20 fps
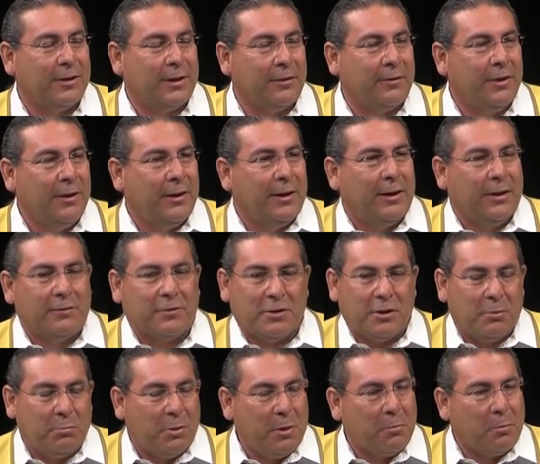And I, I've
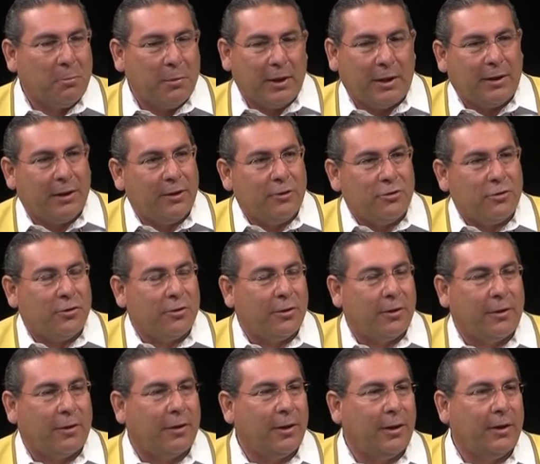seen people make
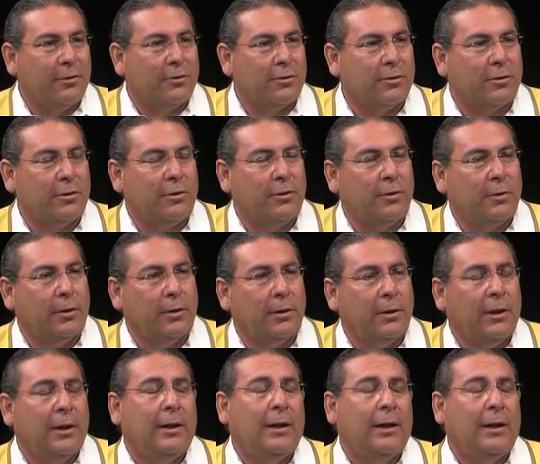engineering things just to do it.